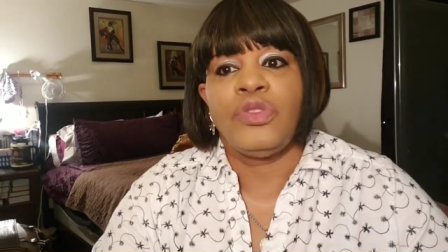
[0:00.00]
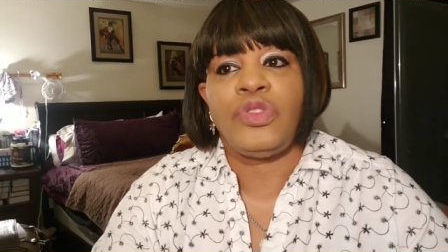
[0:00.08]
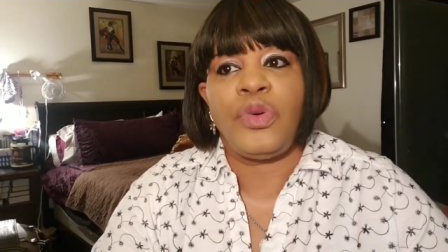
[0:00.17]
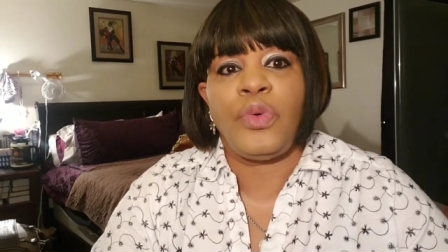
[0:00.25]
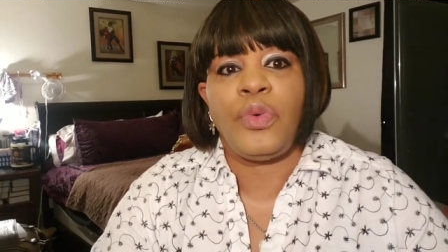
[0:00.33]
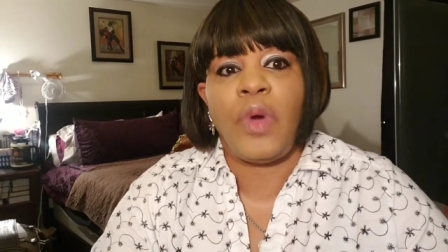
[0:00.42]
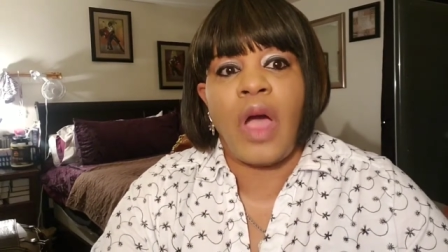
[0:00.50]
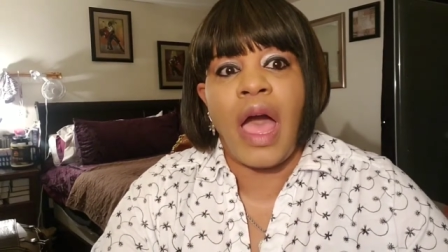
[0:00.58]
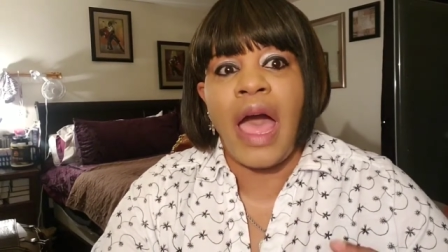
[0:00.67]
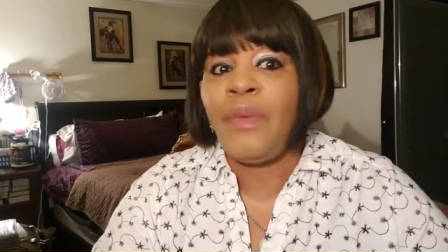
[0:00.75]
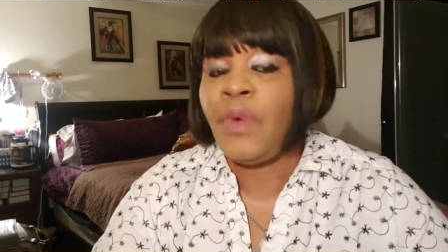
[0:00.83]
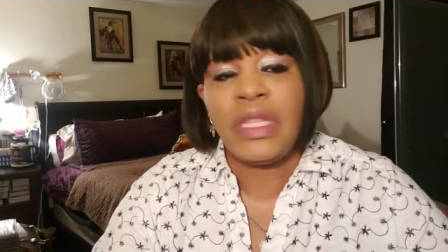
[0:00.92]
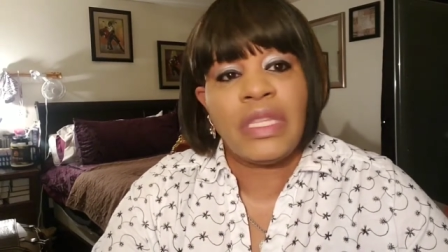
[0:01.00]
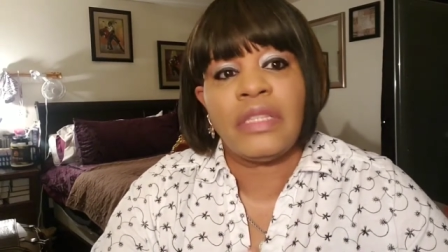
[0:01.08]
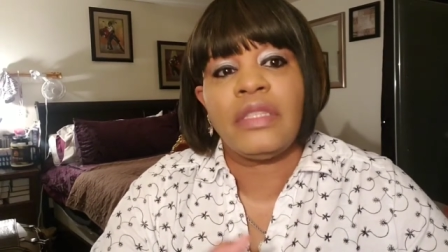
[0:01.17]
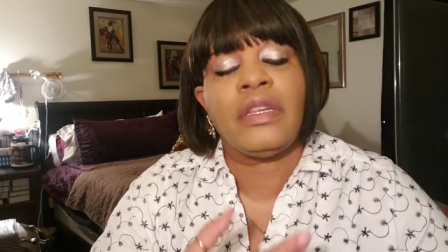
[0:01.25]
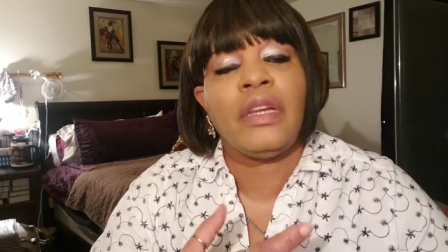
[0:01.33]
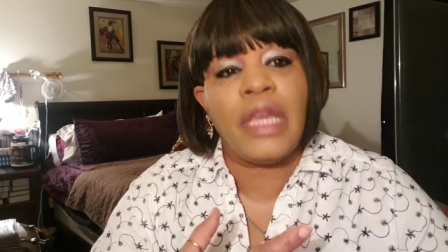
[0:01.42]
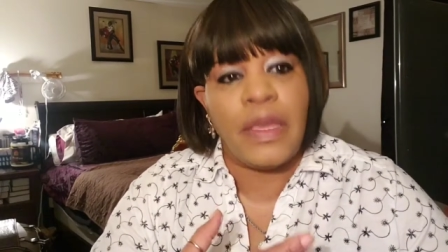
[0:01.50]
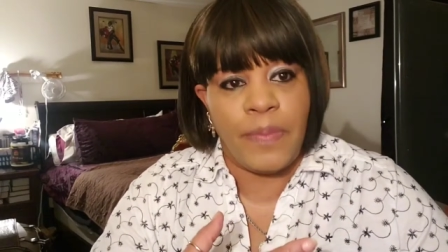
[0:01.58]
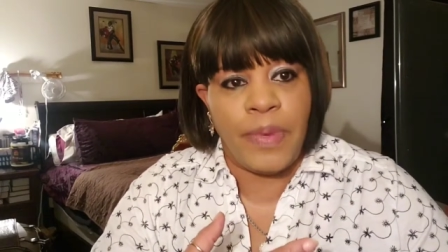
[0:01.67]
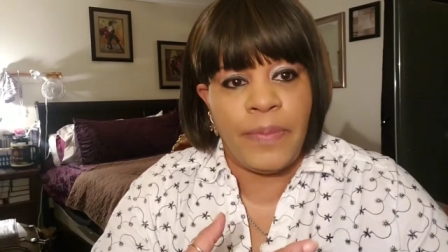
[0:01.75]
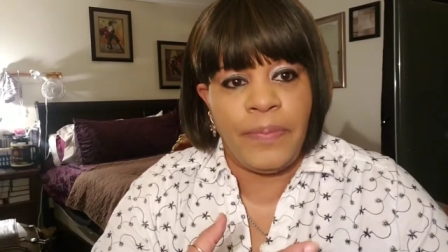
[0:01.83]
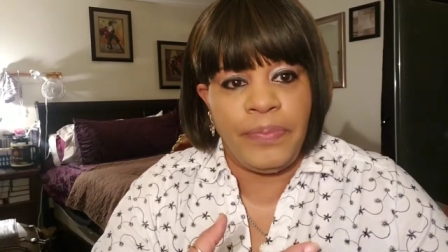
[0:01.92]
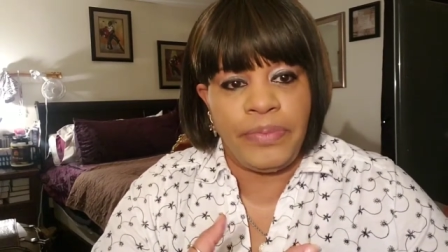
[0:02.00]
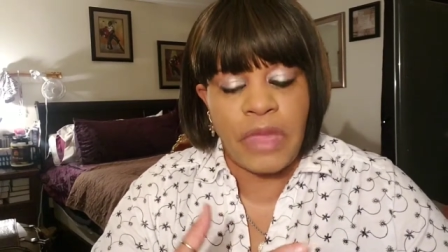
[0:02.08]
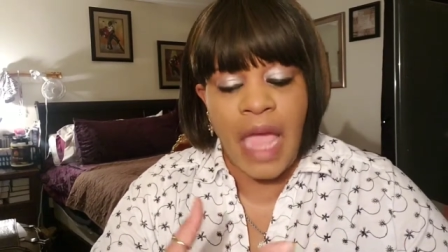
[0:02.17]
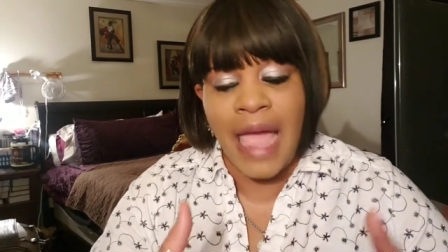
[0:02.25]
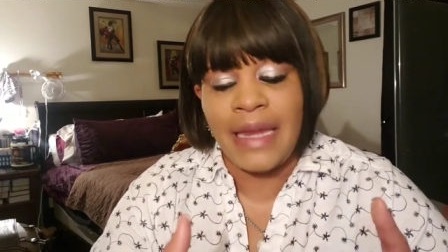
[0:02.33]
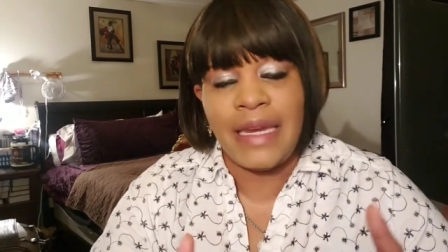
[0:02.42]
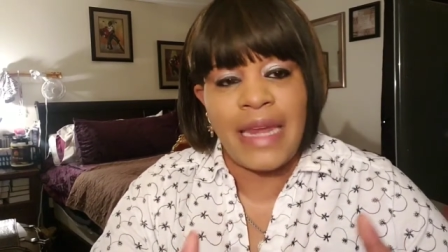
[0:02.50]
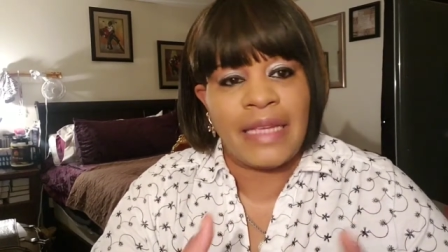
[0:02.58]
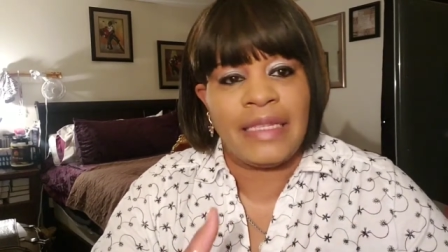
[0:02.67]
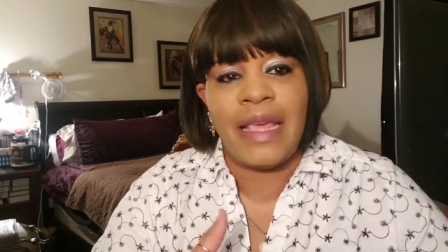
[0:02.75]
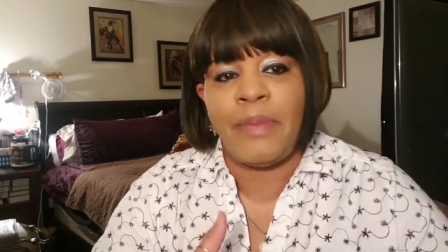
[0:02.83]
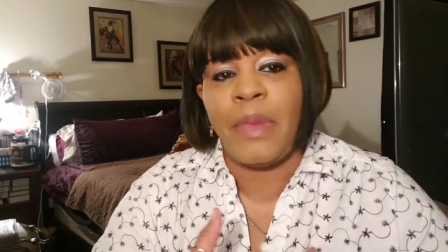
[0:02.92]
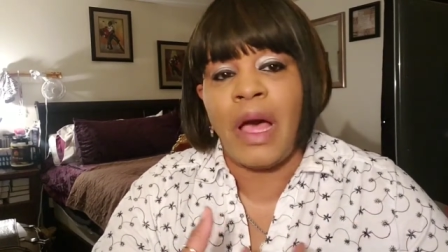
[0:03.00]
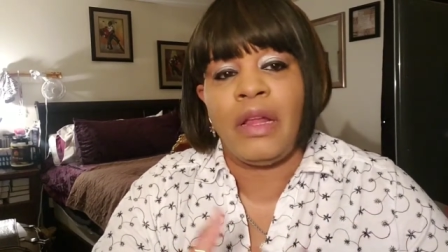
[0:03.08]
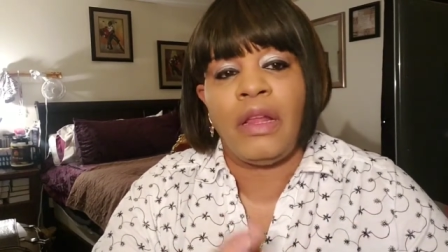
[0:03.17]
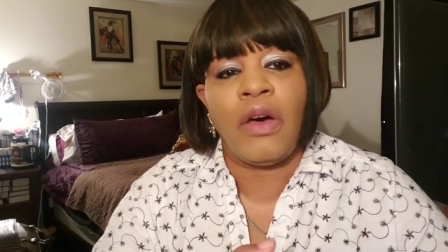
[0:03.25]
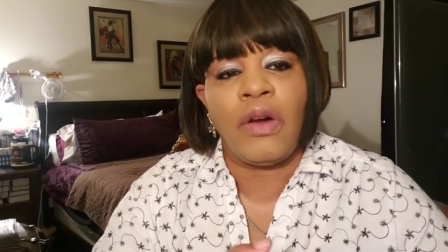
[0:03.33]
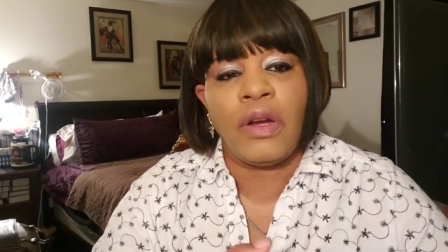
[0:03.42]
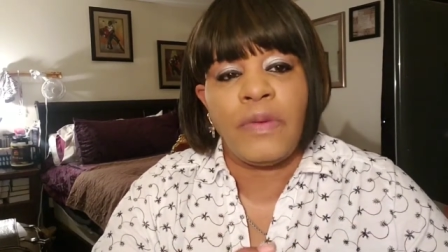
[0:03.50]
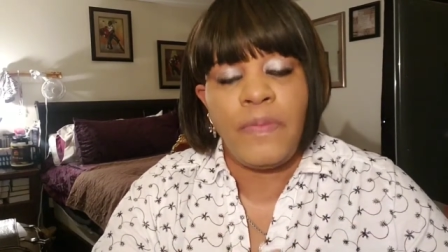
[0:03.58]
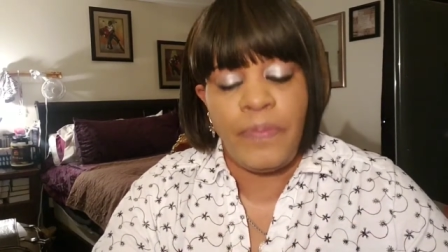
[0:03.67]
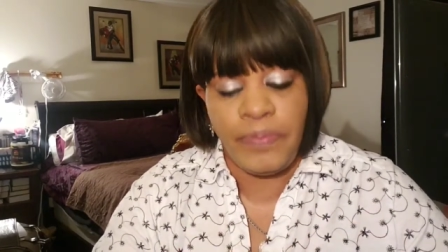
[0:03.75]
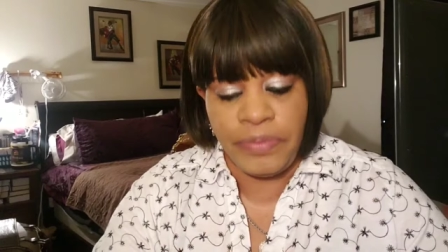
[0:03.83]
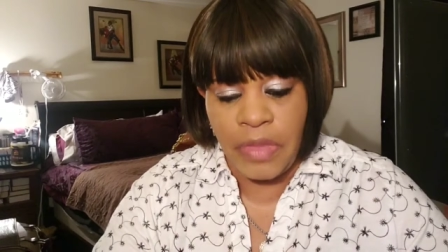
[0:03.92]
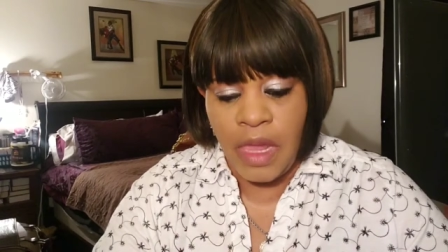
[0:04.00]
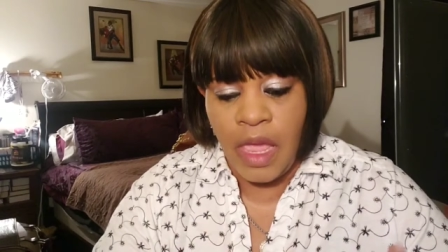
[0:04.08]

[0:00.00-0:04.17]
So I went to sleep. I did not set my alarm,